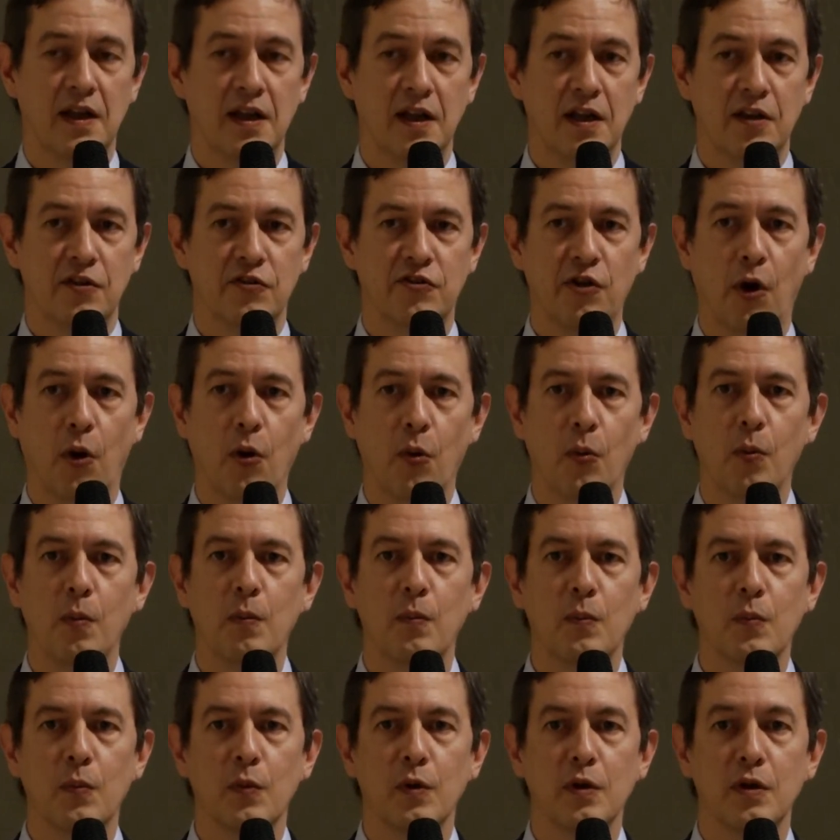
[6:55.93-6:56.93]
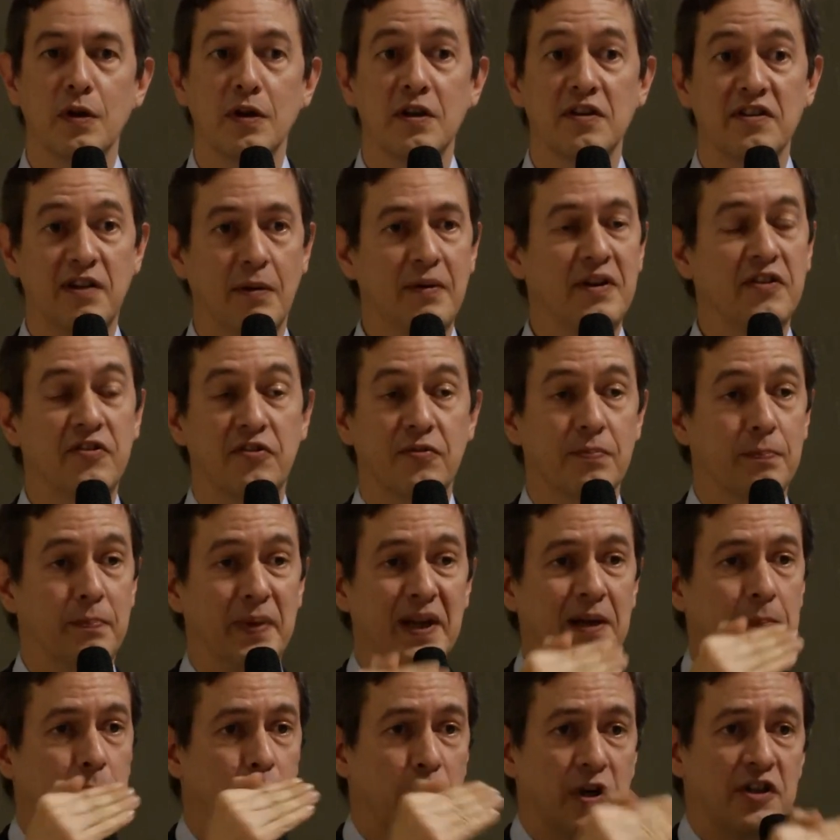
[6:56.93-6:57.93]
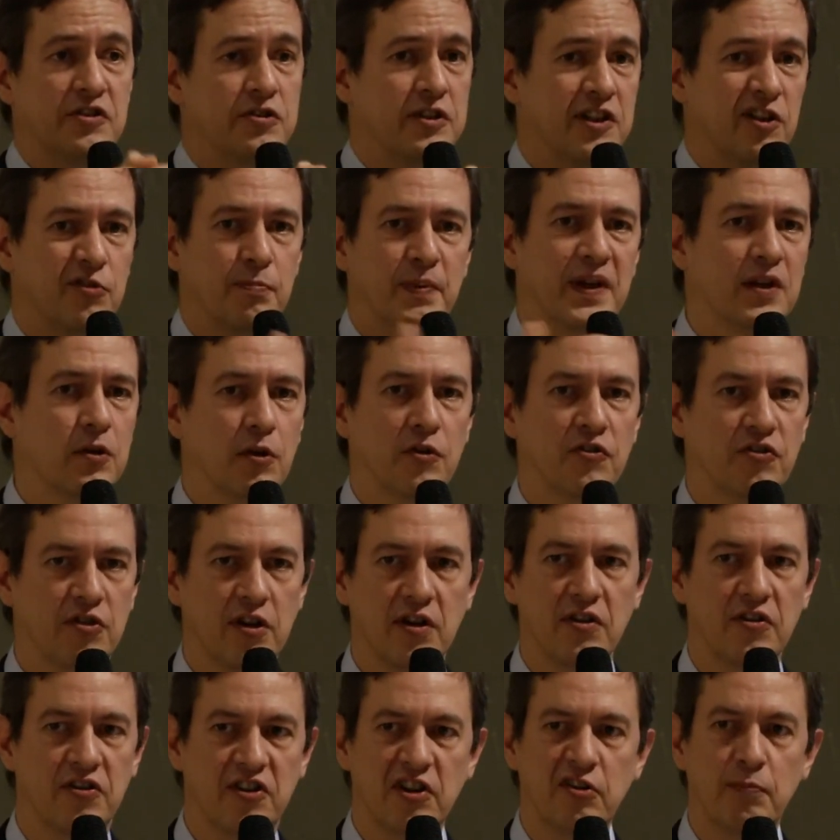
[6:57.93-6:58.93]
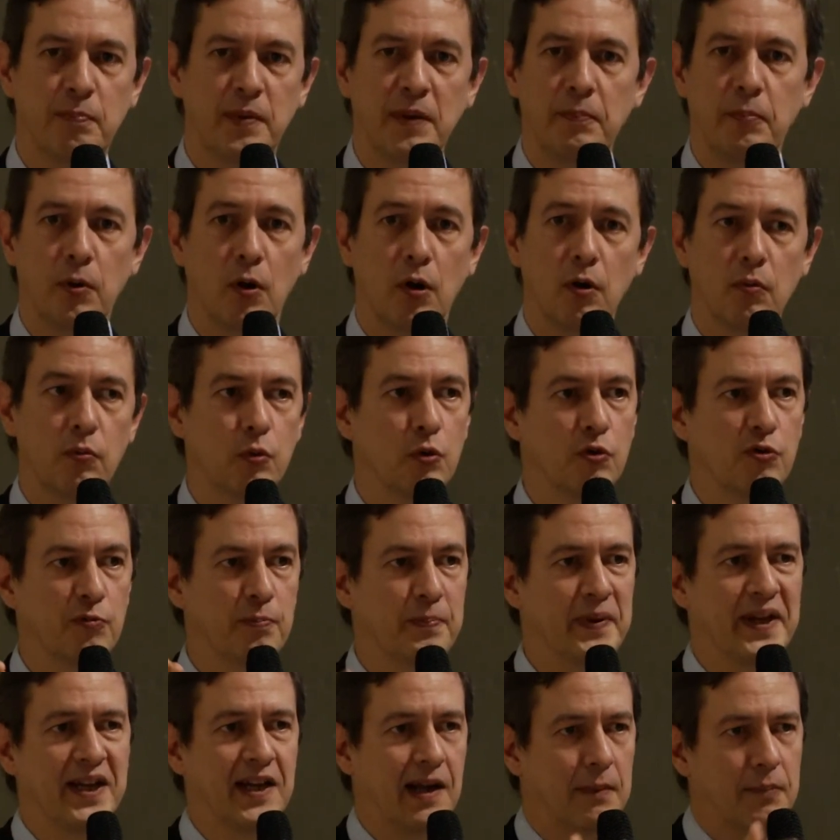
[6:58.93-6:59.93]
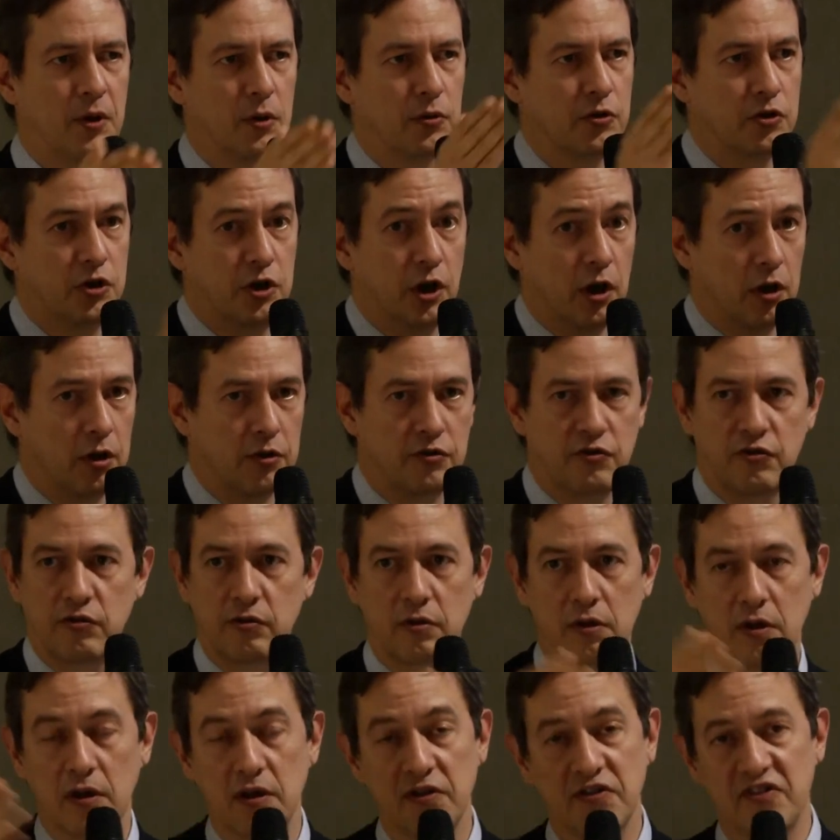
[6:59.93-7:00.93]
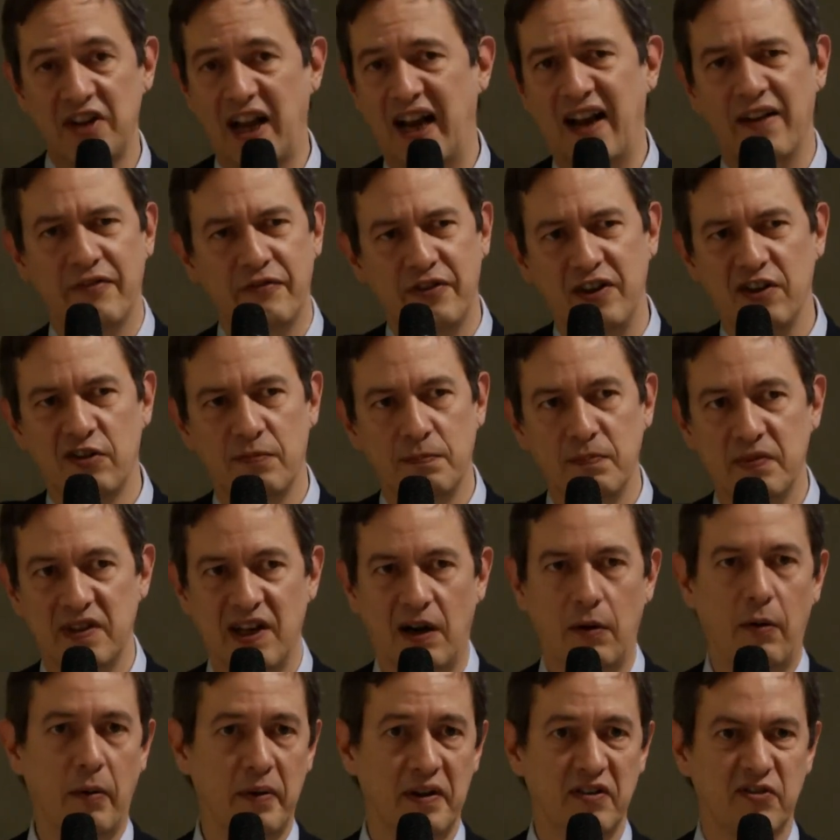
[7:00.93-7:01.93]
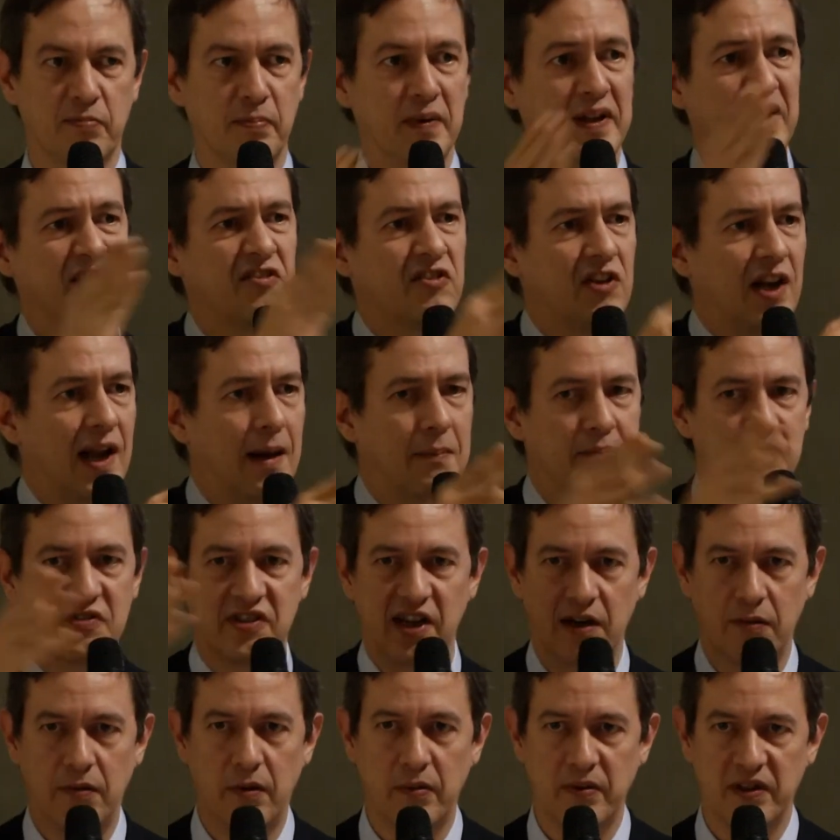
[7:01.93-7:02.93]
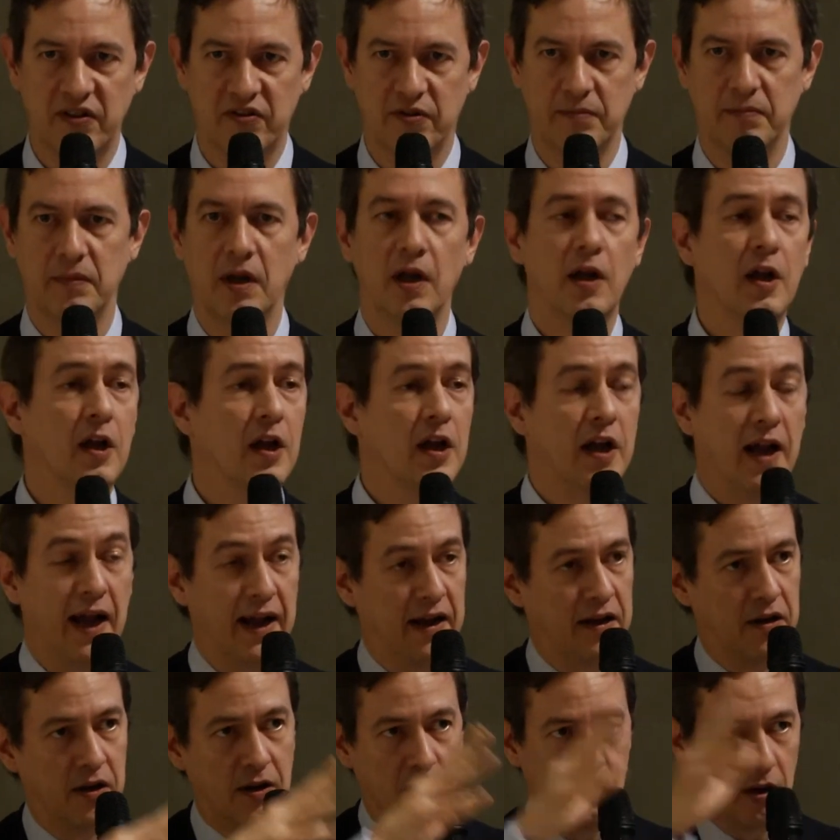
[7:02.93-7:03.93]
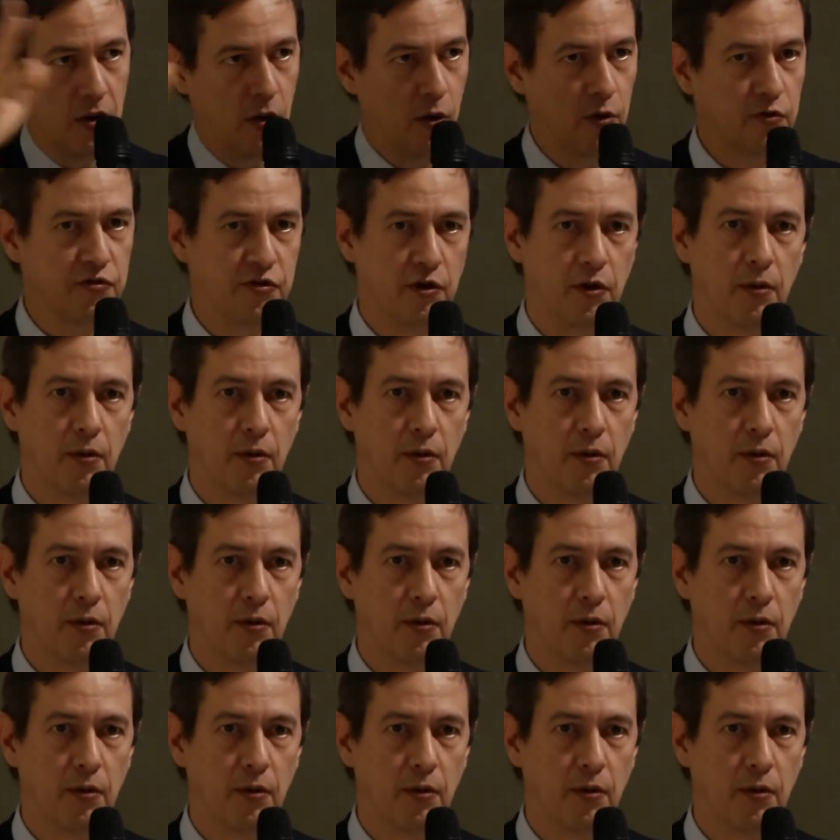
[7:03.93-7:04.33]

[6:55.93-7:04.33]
So there is big prejudice because these people who speak about cults, Salafist terrorism, Islam terrorism, and other